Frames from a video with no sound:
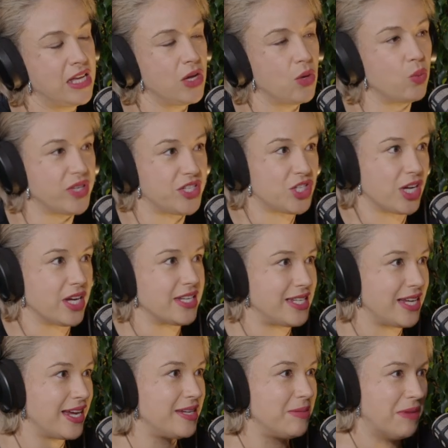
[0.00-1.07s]
Which I
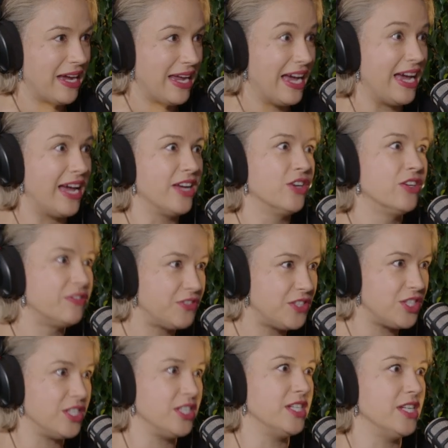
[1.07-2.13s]
take my hat off
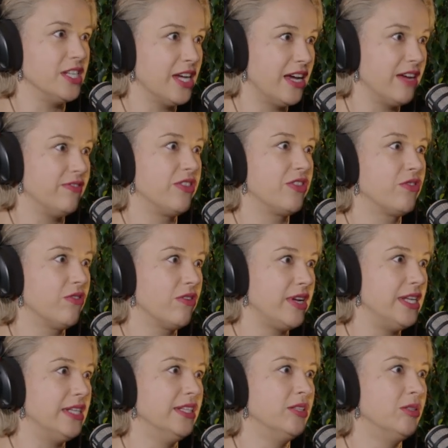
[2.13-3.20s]
to you, to have
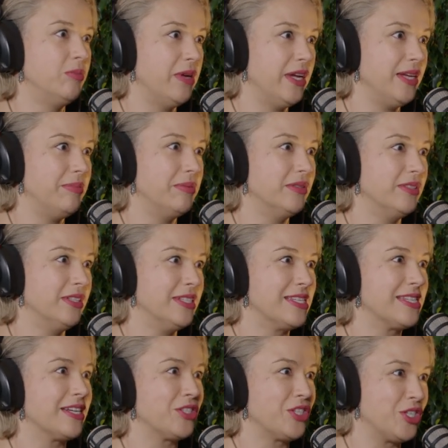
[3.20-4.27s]
3 little people in
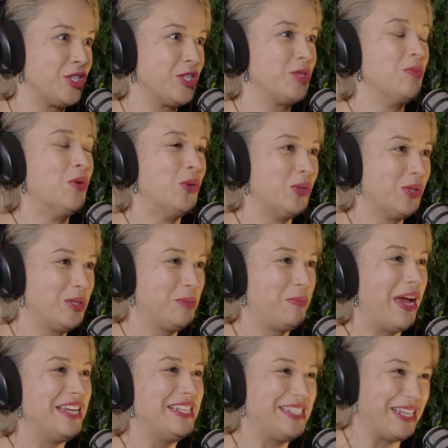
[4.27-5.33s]
such a small
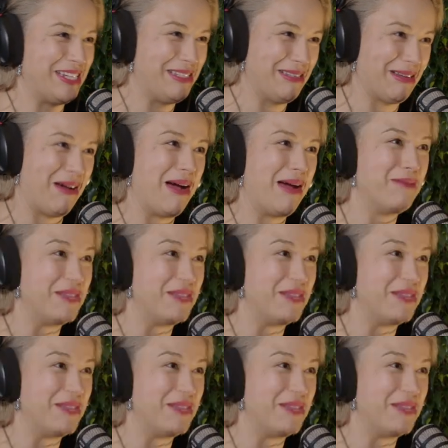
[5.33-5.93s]
space of time